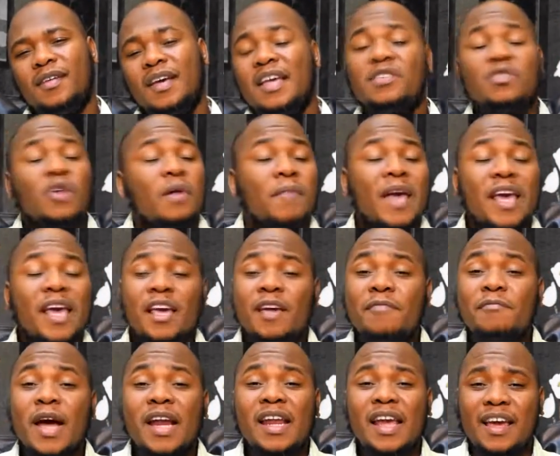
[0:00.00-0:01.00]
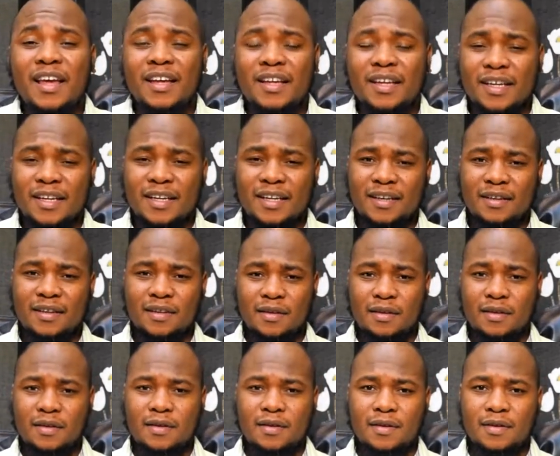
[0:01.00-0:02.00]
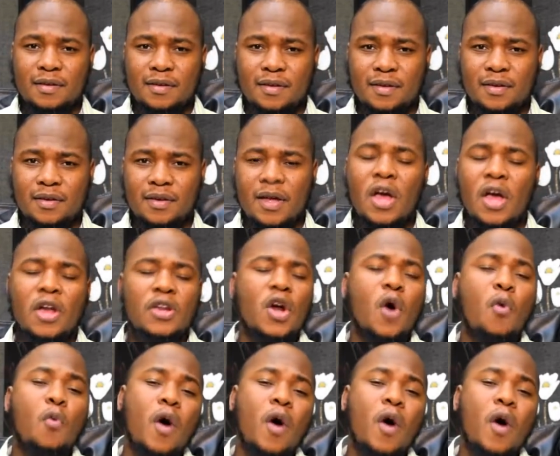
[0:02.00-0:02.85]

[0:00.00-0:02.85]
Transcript: He's not making money. Now,